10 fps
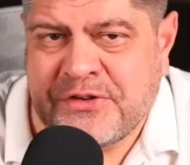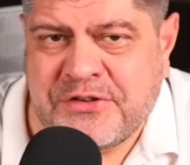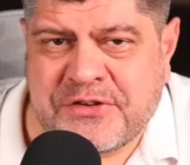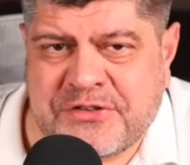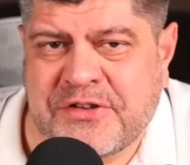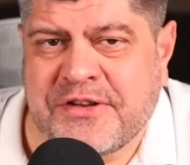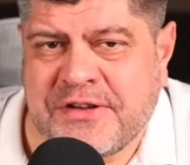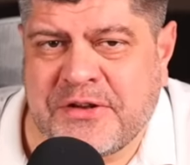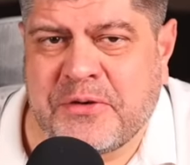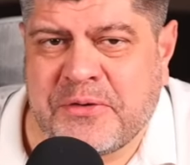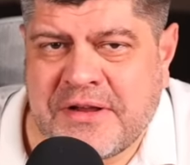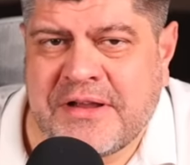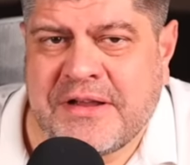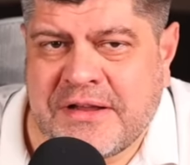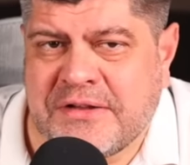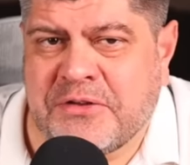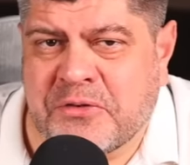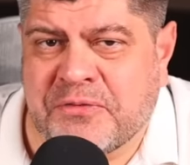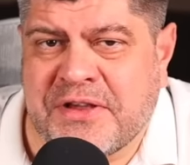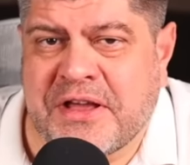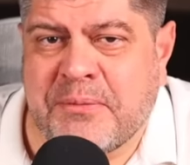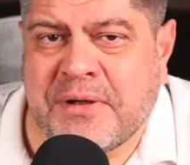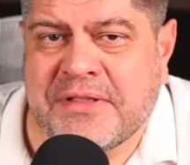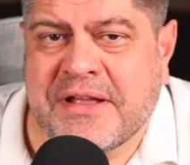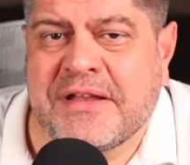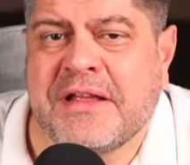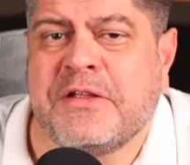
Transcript: Just, you know, don't forget about that.